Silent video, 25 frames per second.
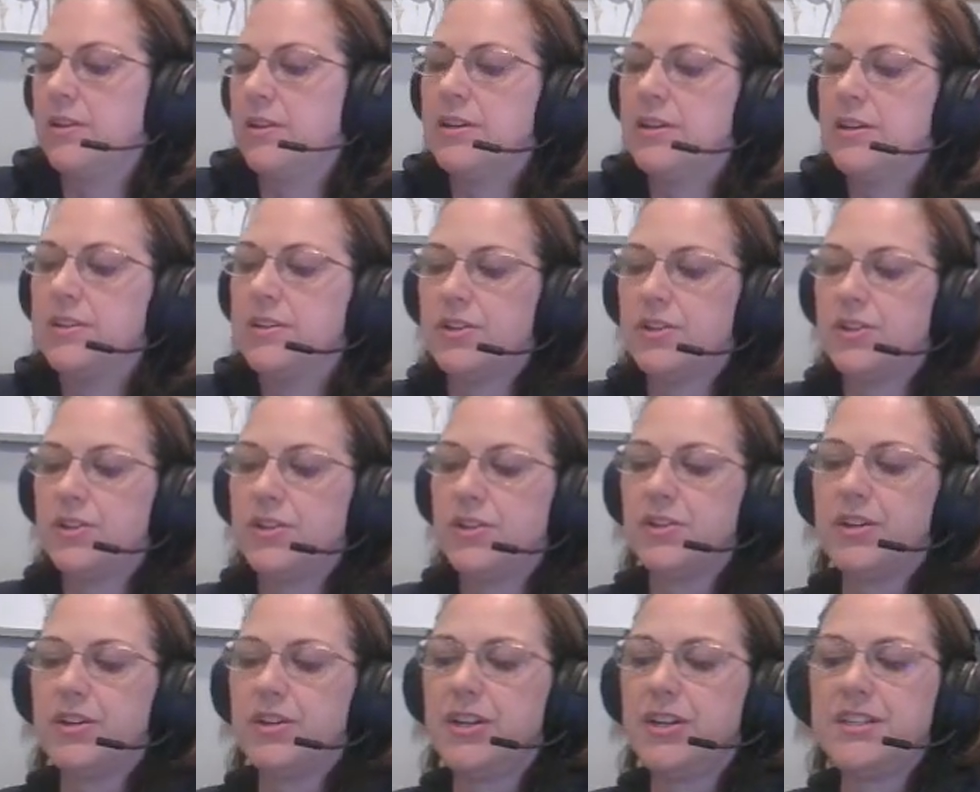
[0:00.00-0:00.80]
So
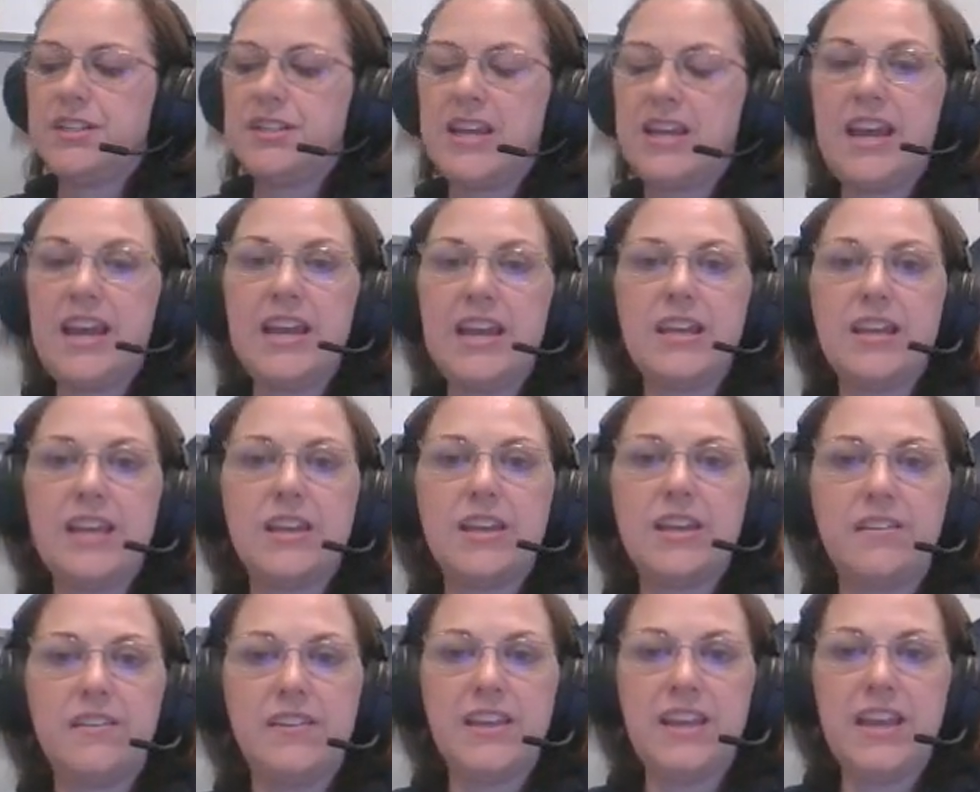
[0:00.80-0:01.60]
you're going to
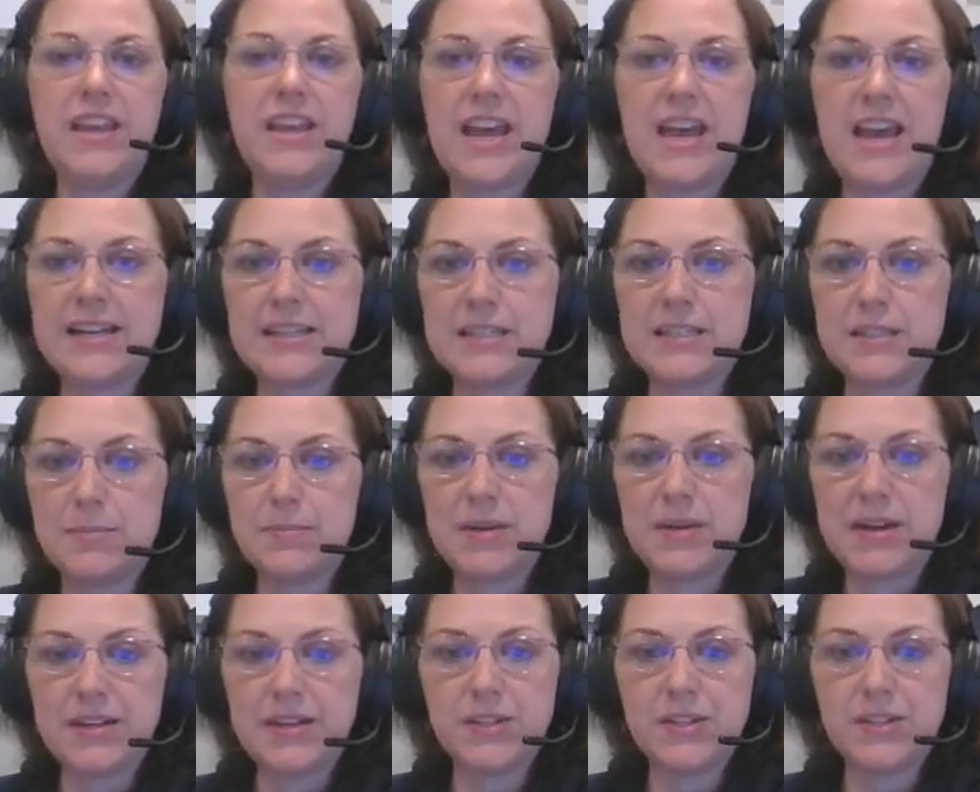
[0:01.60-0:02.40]
take the x
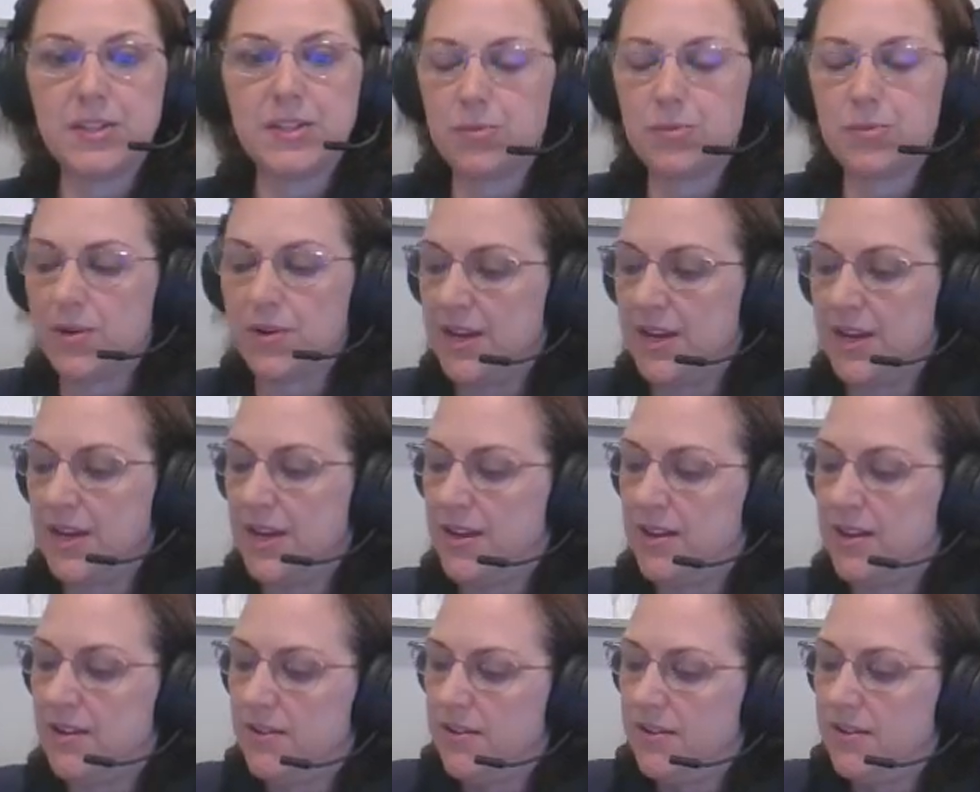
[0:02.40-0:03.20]
minus
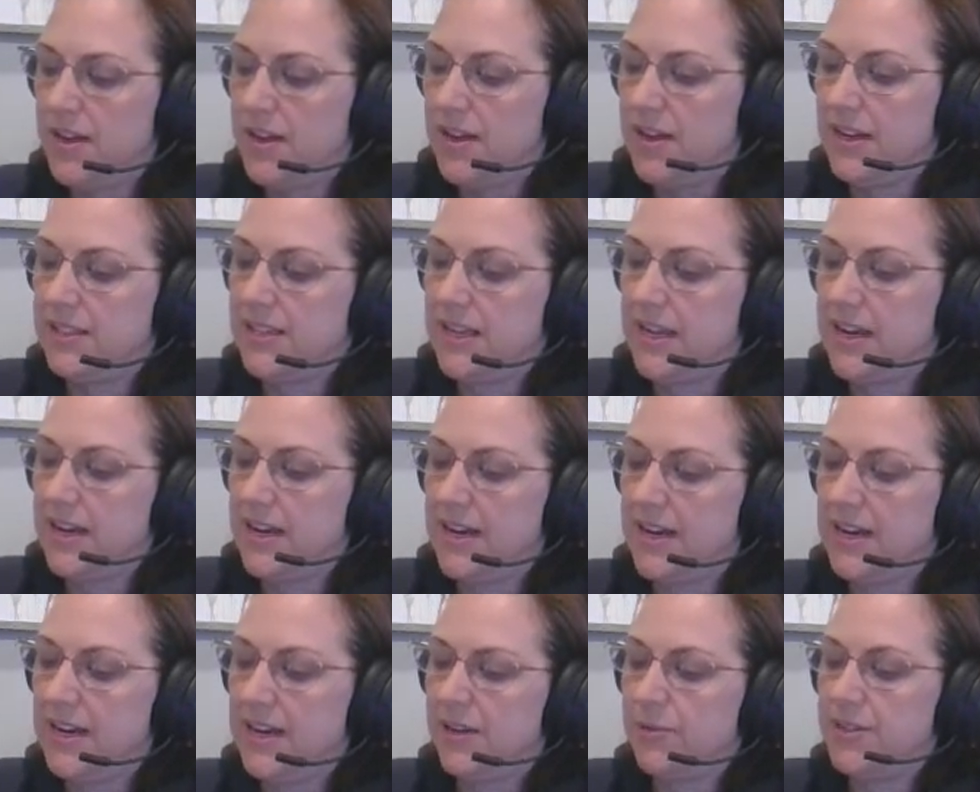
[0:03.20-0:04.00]
three and set
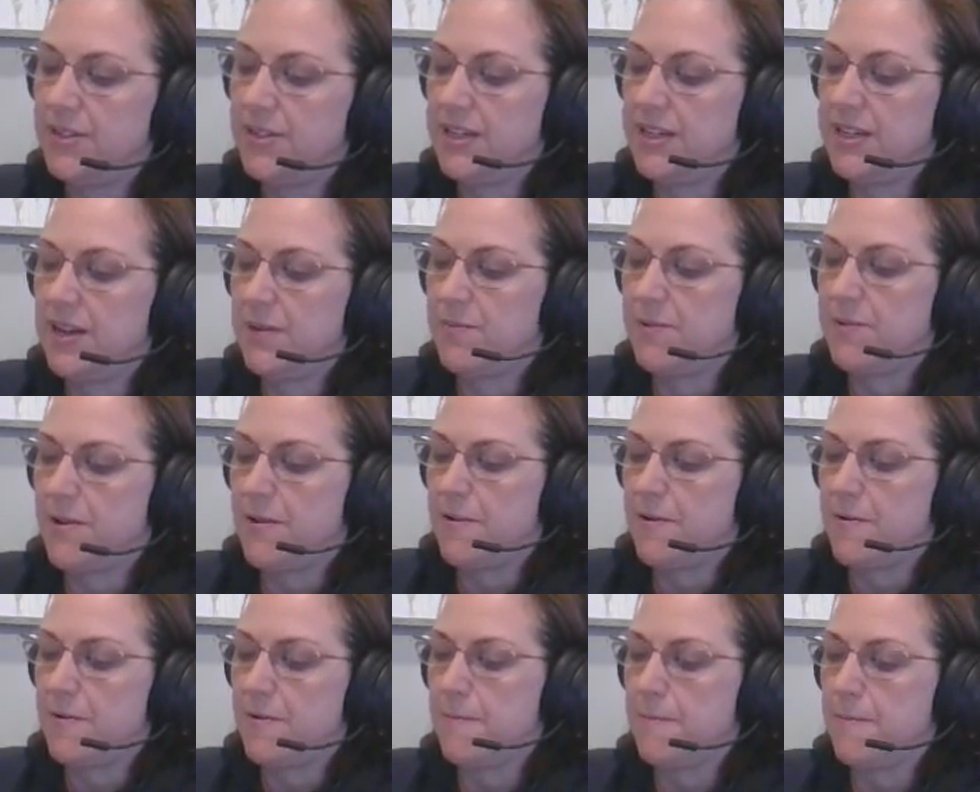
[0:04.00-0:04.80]
it equal to
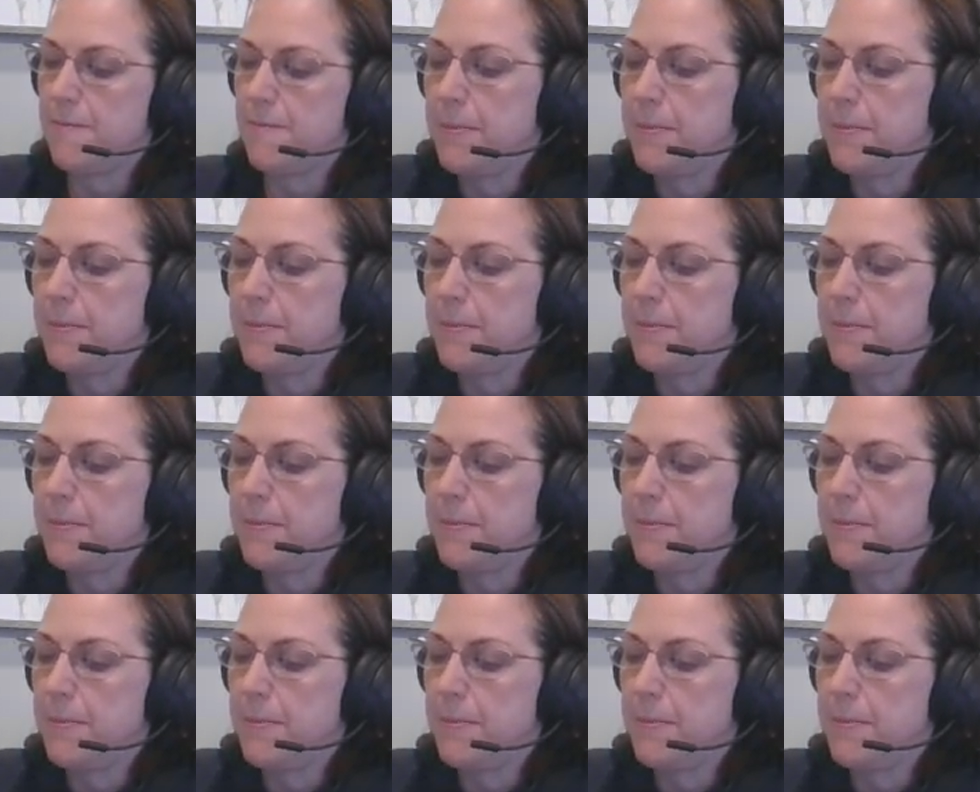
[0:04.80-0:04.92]
zero.